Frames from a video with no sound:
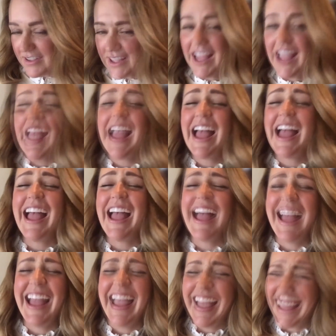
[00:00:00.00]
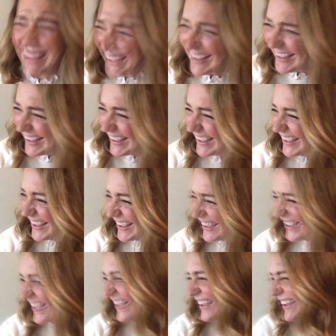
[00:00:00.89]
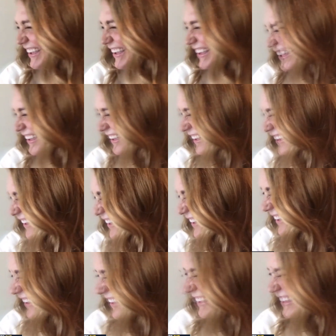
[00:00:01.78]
But we're moving on